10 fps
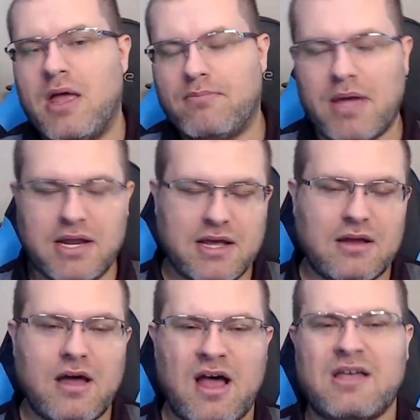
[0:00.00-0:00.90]
betting
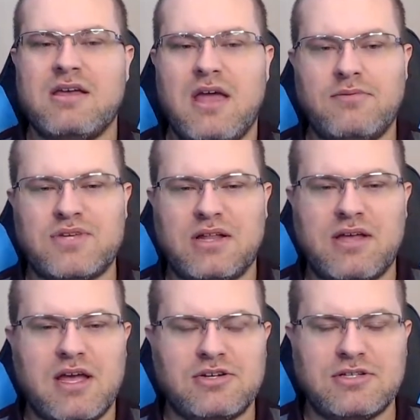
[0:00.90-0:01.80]
on hockey games
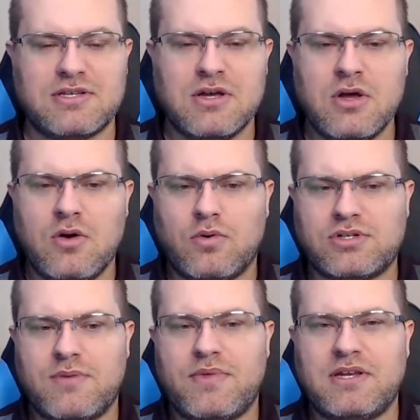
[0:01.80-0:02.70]
allegations were
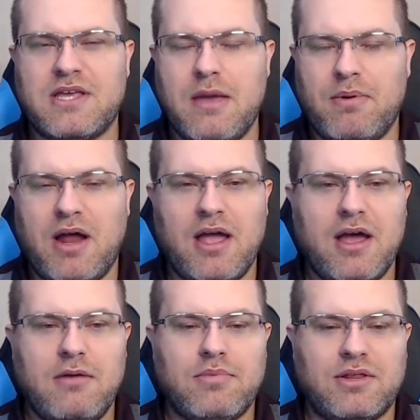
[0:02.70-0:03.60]
something to keep an eye
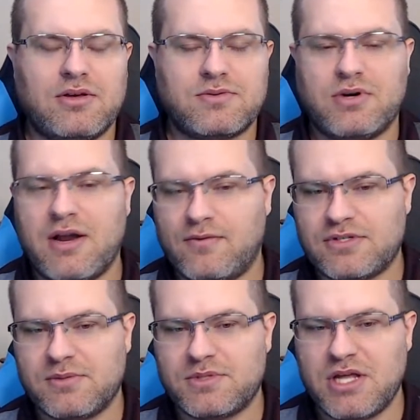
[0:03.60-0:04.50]
on, but those were never
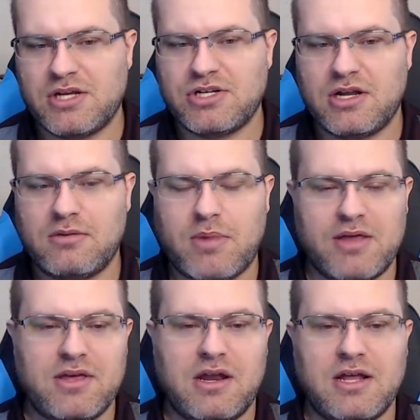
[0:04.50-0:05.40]
substantiated
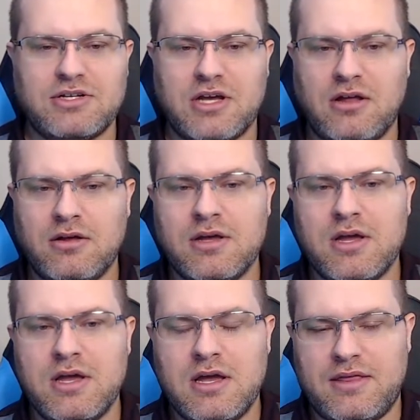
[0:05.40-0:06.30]
by the NHL,
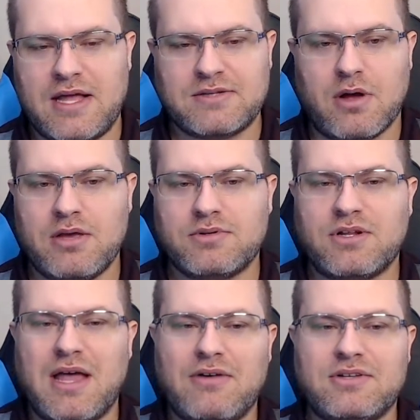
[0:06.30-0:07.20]
and that's why he was
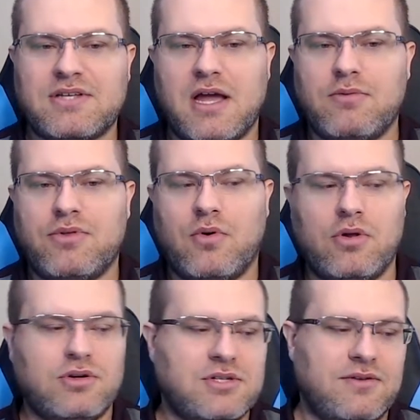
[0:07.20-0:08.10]
allowed to sign with the
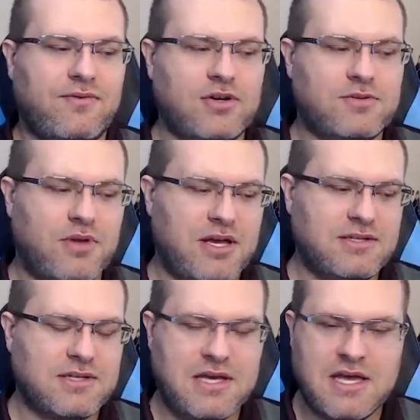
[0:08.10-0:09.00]
Oilers in the first
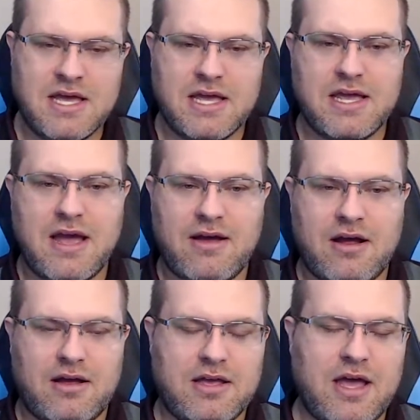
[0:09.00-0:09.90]
place. He
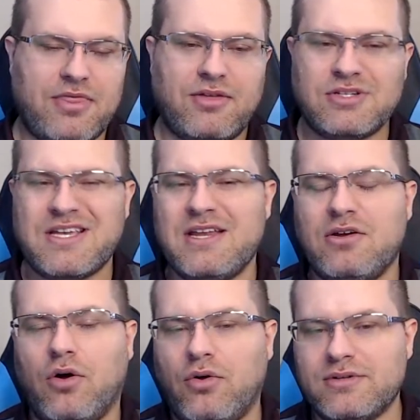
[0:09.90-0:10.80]
got 13
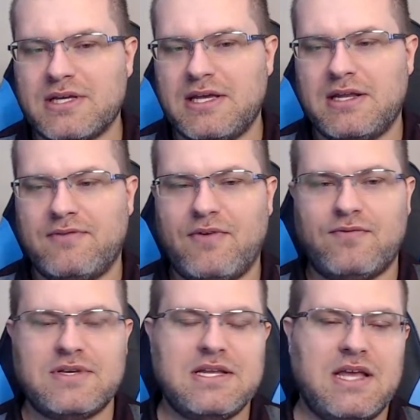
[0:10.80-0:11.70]
goals in
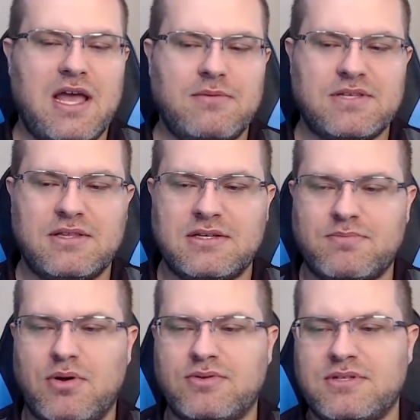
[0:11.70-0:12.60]
15 games of
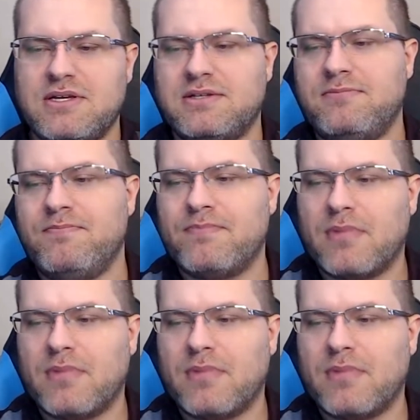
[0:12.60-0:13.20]
this postseason.